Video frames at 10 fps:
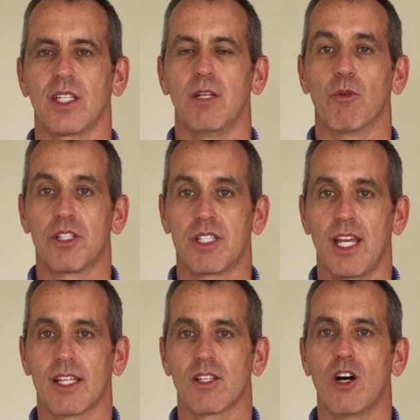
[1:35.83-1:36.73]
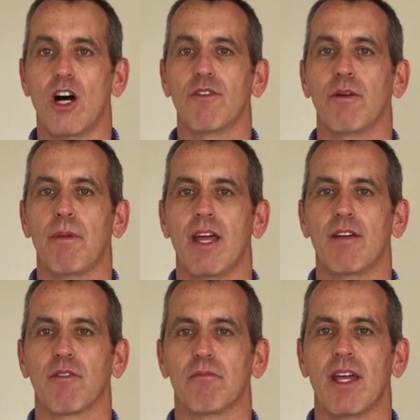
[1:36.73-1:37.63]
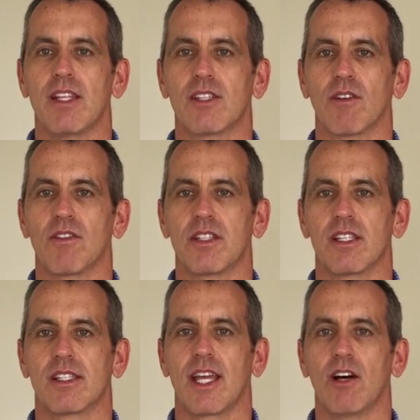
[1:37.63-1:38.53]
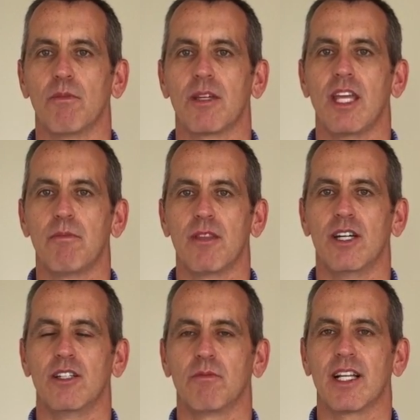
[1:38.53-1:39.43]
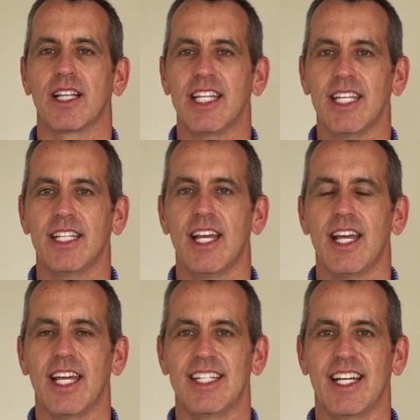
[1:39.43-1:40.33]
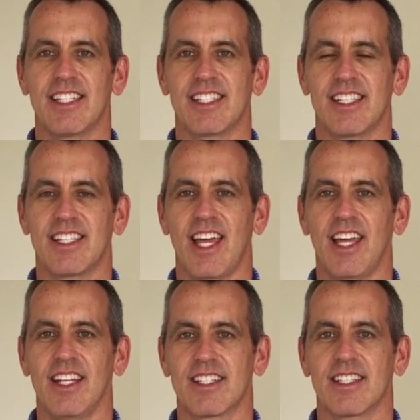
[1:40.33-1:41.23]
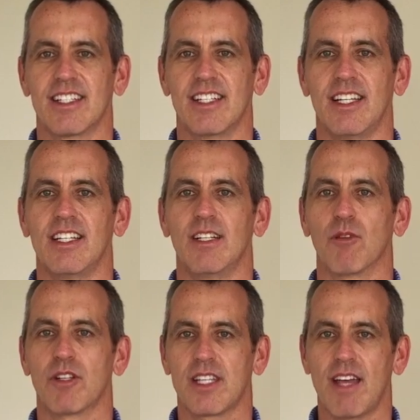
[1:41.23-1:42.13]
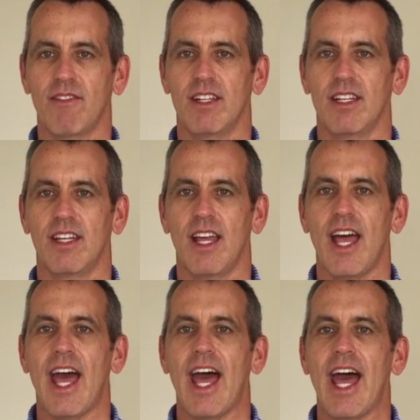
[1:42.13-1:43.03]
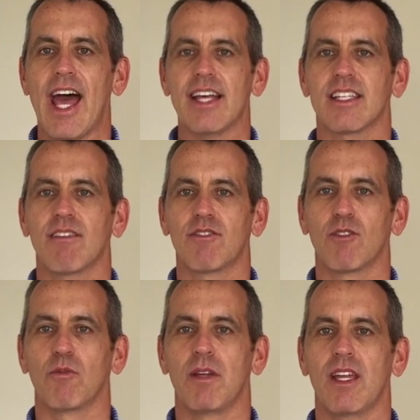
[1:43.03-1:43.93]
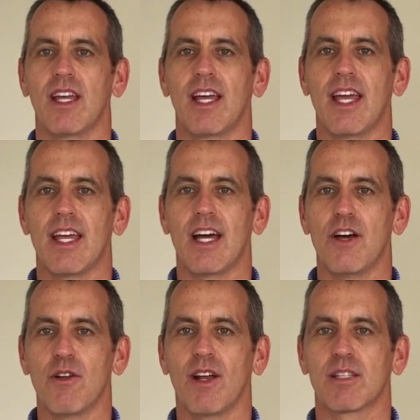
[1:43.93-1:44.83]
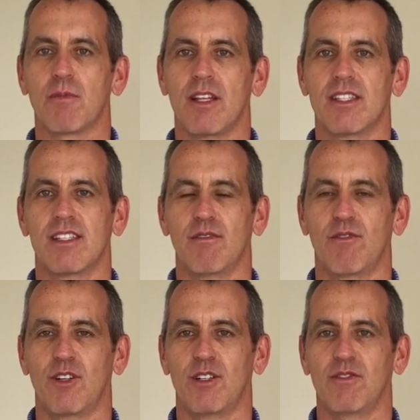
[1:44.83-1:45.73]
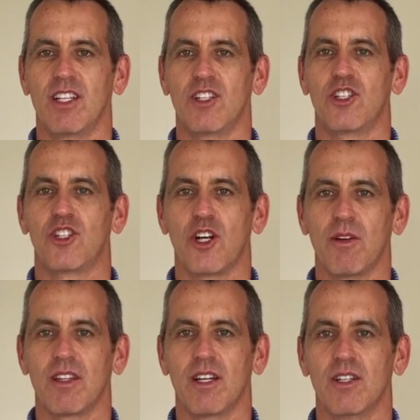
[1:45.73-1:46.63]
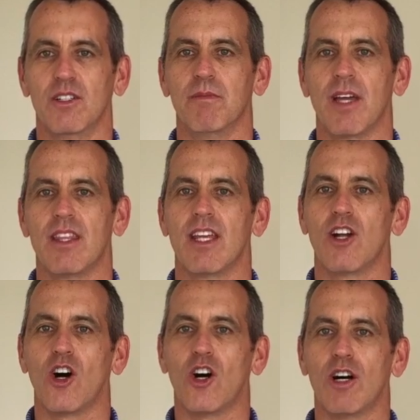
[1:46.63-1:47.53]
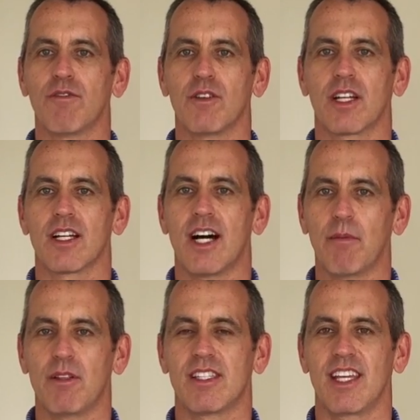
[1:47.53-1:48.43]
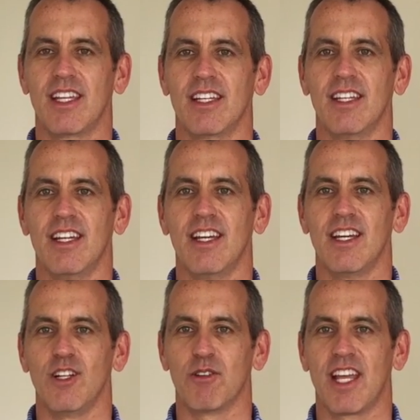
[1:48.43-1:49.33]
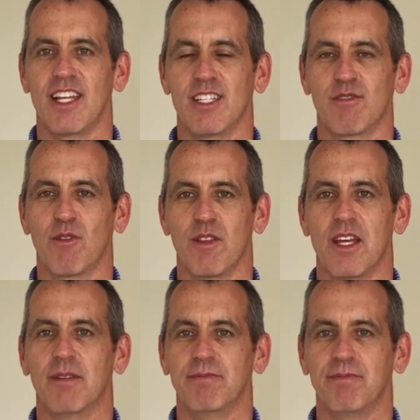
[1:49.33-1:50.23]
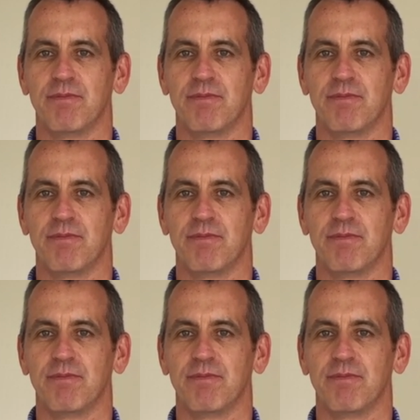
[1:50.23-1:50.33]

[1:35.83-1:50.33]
Number 6, offer to pay for maid services to help keep the home clean and nicely staged. Number 7, ask if there will be other expenses involved in showing the home and then offer to compensate your tenants for them.